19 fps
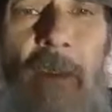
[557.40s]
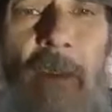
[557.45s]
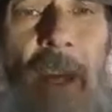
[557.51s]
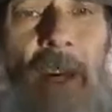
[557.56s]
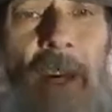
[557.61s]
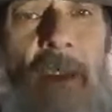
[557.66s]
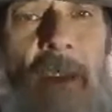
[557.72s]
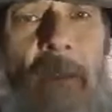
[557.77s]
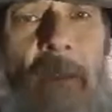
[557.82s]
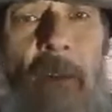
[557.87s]

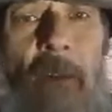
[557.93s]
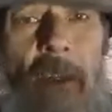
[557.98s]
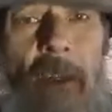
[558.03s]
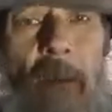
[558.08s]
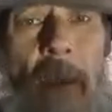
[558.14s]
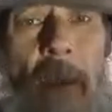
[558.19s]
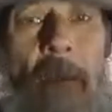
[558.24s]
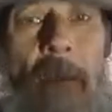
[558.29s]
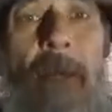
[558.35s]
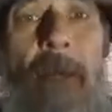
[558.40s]
under the 4th
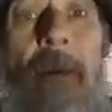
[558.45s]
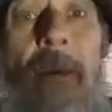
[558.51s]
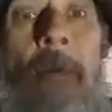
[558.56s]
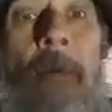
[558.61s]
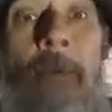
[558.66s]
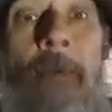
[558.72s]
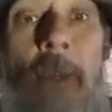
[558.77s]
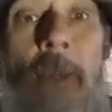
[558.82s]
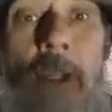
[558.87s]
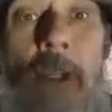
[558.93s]
Amendment
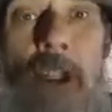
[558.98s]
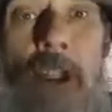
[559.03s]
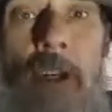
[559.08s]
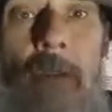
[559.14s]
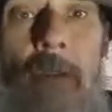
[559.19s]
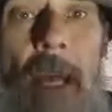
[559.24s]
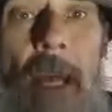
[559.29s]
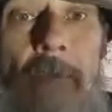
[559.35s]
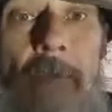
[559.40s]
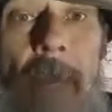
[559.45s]
to shoot
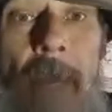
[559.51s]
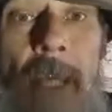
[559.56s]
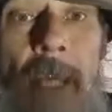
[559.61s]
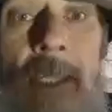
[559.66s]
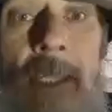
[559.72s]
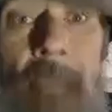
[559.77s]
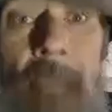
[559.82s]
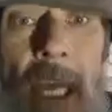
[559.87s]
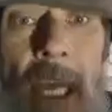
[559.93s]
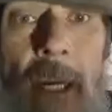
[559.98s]
that man
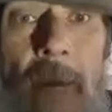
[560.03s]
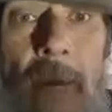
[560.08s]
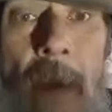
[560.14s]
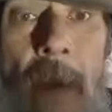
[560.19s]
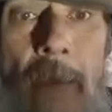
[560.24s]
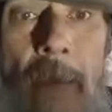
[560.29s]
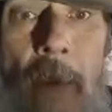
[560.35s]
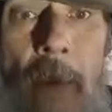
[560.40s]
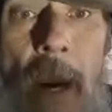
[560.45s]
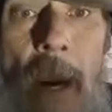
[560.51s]
dead on my
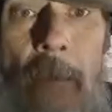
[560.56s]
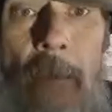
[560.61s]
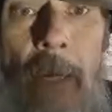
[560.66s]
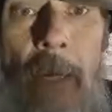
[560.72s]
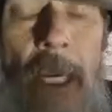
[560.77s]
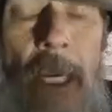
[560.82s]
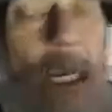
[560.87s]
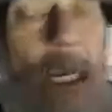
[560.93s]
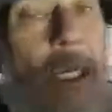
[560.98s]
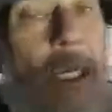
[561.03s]

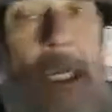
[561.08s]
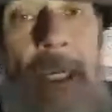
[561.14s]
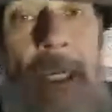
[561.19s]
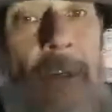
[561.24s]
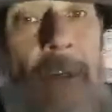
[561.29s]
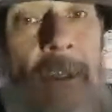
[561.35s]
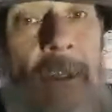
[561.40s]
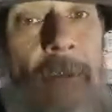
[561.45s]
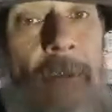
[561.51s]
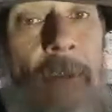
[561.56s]
property, and he
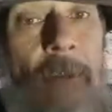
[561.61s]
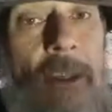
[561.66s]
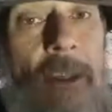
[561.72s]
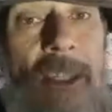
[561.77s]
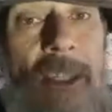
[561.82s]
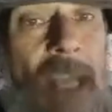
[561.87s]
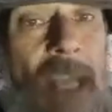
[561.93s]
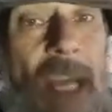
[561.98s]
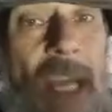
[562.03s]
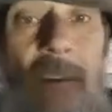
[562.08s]
couldn't have, the
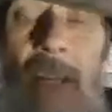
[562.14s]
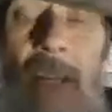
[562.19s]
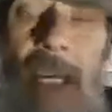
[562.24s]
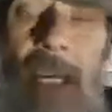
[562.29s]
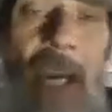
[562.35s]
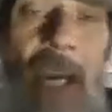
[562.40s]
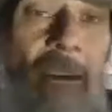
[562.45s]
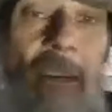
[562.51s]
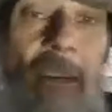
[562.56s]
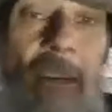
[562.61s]
state or the
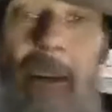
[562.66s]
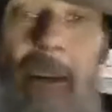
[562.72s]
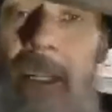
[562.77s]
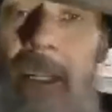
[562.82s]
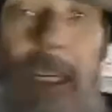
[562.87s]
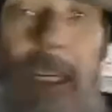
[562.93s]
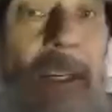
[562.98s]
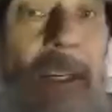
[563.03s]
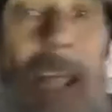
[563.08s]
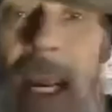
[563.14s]
county couldn't have
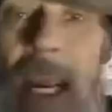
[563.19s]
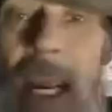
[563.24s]
did a damn